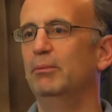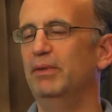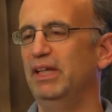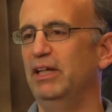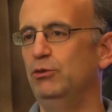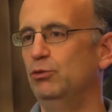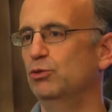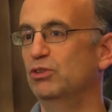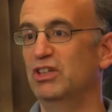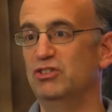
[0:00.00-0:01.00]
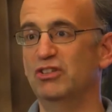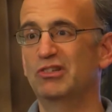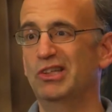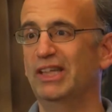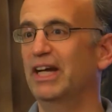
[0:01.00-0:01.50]
The end users can just
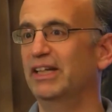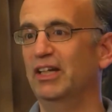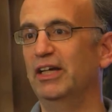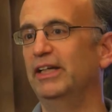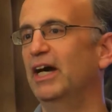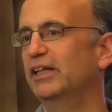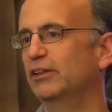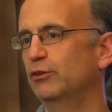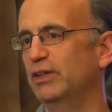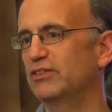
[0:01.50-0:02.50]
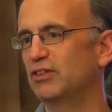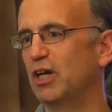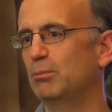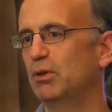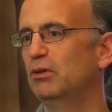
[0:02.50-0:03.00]
click on an icon on their
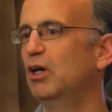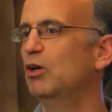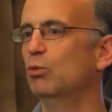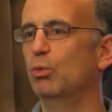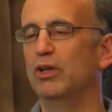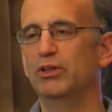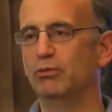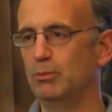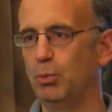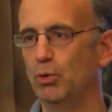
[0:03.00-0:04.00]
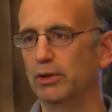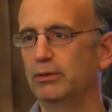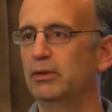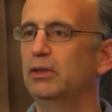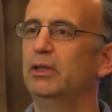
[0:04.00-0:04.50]
desktop, run the report.
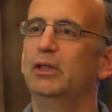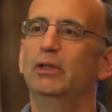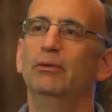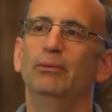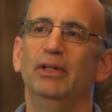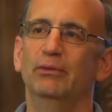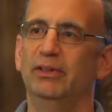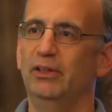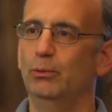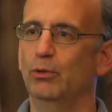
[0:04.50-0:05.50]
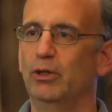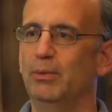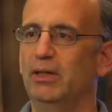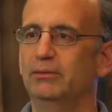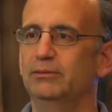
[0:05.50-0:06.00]
We don't need to worry
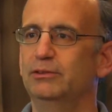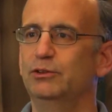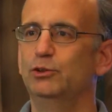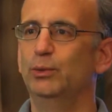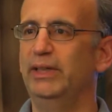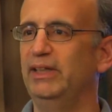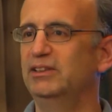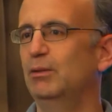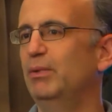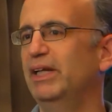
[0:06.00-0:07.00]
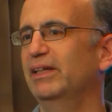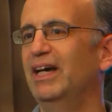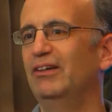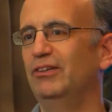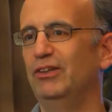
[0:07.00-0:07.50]
about training somebody on
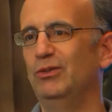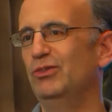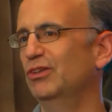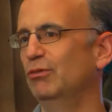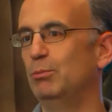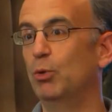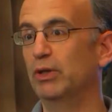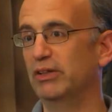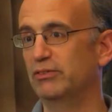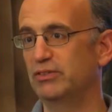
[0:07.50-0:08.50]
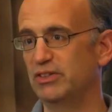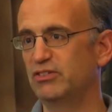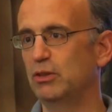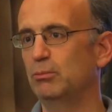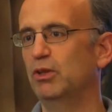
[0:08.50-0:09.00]
how to use the reporting
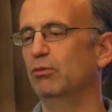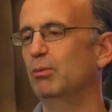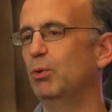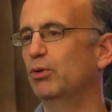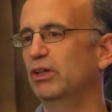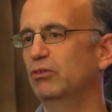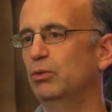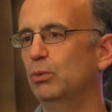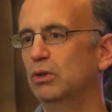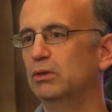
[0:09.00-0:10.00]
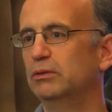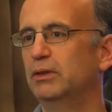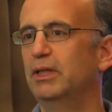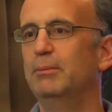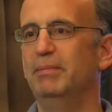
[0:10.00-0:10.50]
system, the reporting tool.
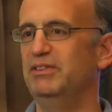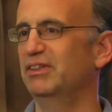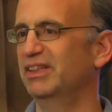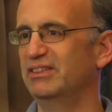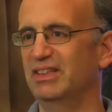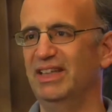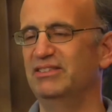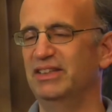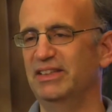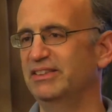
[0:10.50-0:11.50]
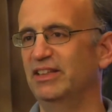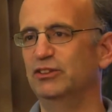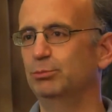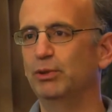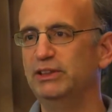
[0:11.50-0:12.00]
Basically, it's an Excel
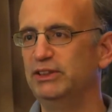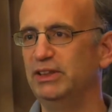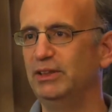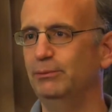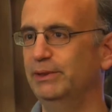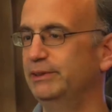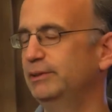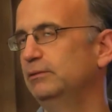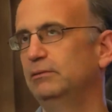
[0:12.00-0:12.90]
spreadsheet, which